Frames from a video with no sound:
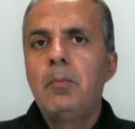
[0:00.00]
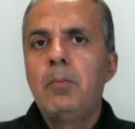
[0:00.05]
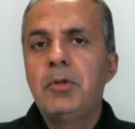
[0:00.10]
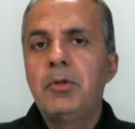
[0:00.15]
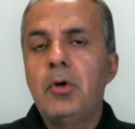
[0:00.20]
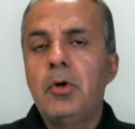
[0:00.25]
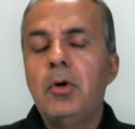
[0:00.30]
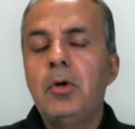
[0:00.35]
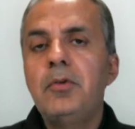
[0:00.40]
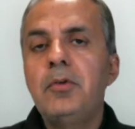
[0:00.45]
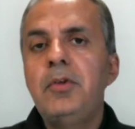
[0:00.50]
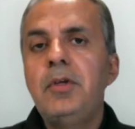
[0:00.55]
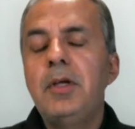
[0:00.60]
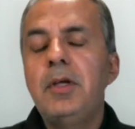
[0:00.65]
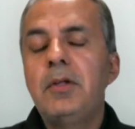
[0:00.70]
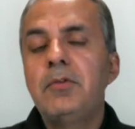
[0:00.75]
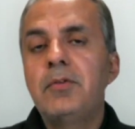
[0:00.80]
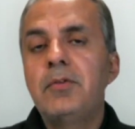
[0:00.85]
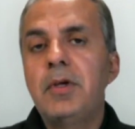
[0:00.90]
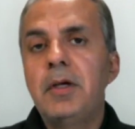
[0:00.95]

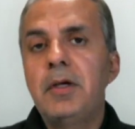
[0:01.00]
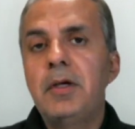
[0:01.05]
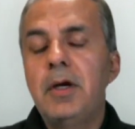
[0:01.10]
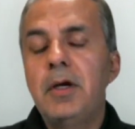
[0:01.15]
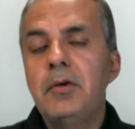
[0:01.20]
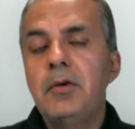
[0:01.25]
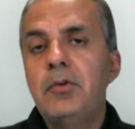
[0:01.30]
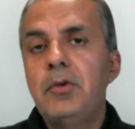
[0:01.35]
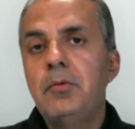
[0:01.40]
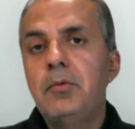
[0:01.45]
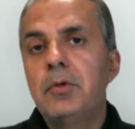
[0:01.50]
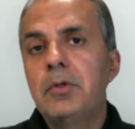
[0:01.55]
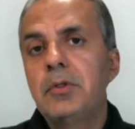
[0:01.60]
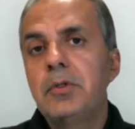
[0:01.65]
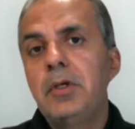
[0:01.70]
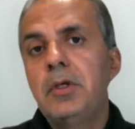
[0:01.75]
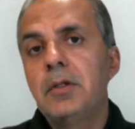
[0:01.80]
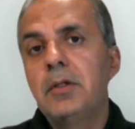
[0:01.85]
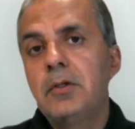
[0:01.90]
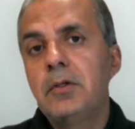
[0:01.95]
Pathology and psychiatry were
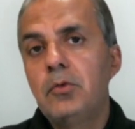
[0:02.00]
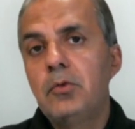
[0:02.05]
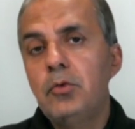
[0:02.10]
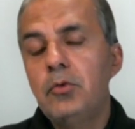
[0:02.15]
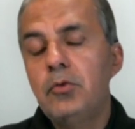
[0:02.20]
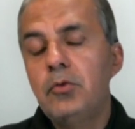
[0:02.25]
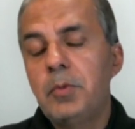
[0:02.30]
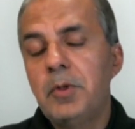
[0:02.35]
the other two